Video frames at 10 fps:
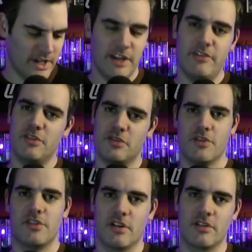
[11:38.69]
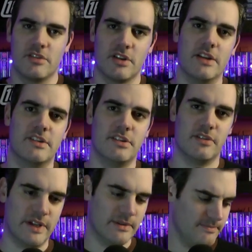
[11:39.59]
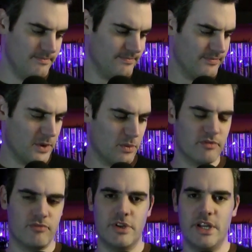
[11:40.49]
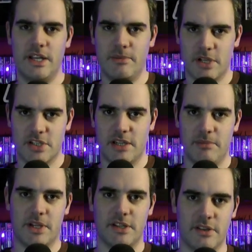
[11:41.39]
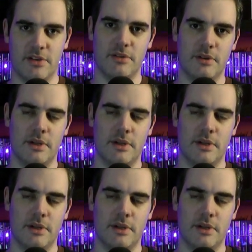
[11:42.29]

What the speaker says: If you saw the circumstances of it, there wasn't really much Kimi could do